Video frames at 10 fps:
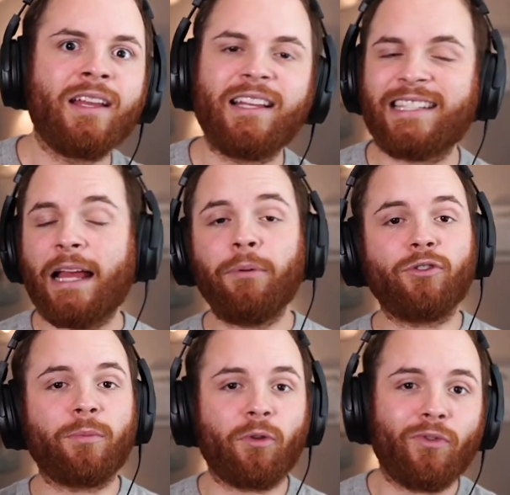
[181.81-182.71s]
Samples
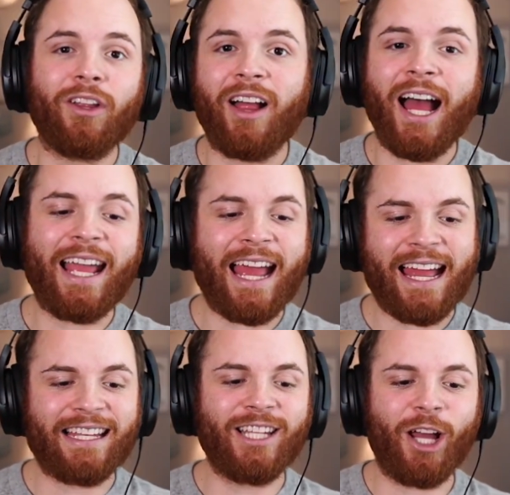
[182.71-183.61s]
from a real hi-hat
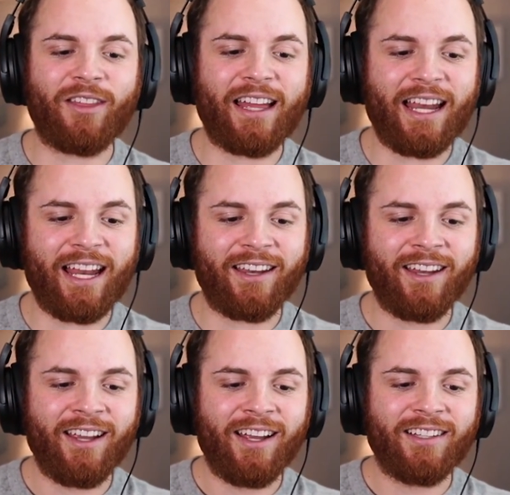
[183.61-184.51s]
and tuck that in
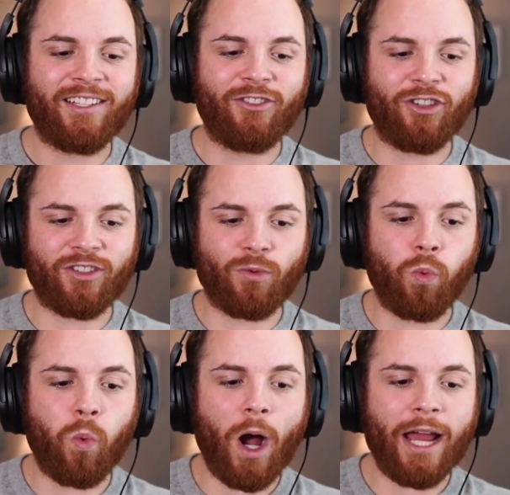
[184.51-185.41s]
to just
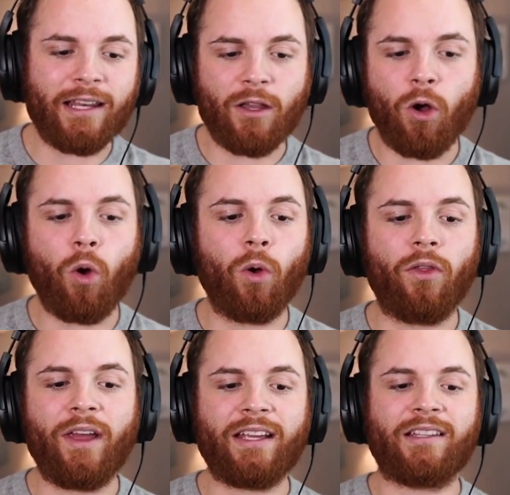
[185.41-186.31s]
widen the whole
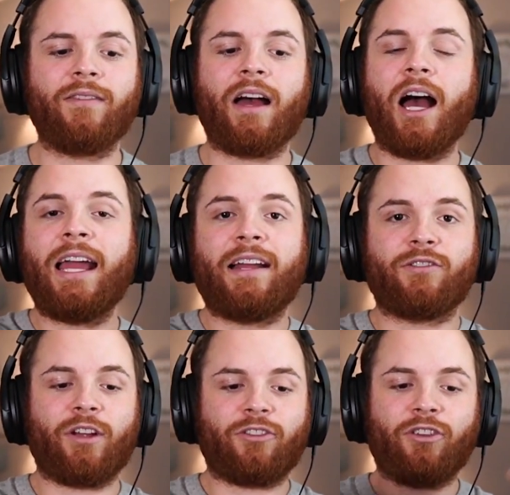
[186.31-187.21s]
thing. So the hi-hats
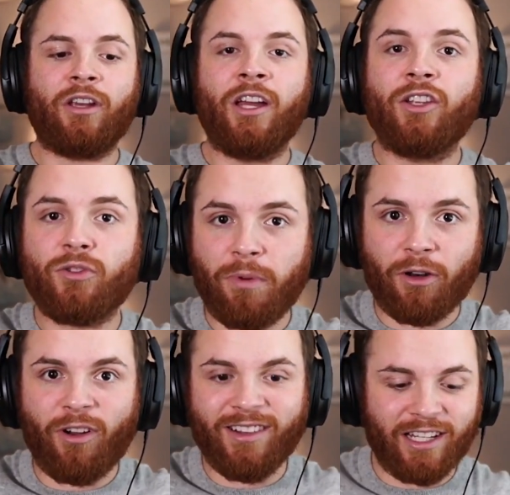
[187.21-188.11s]
are actually spread
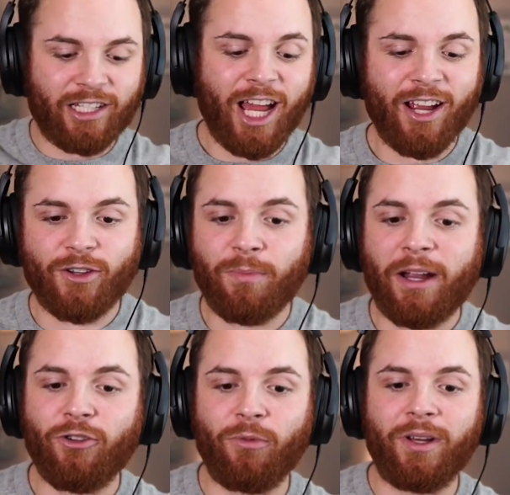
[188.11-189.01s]
across the entire
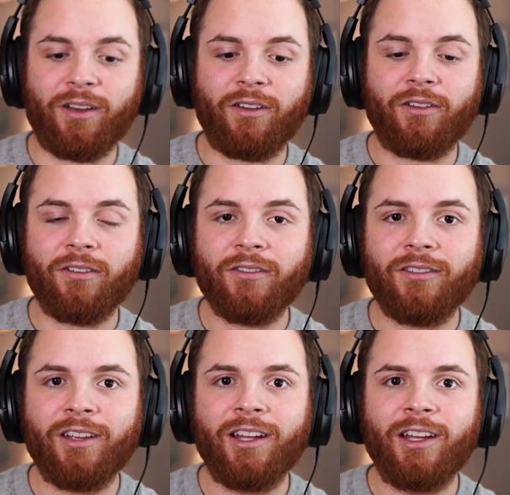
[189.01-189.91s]
spectrum here.
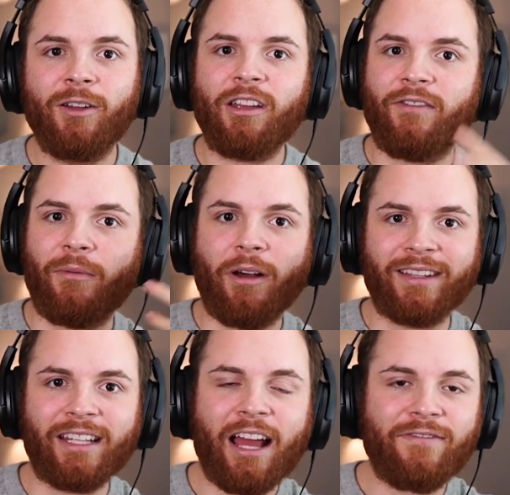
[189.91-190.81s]
You have them on
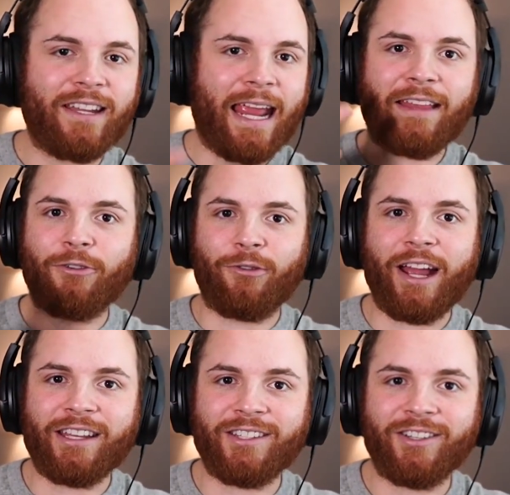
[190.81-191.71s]
the left and the
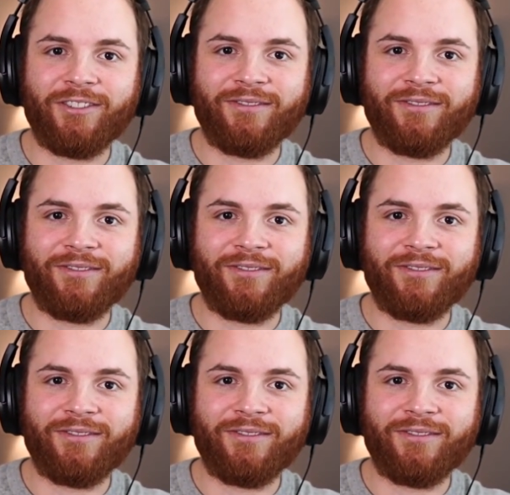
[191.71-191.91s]
right.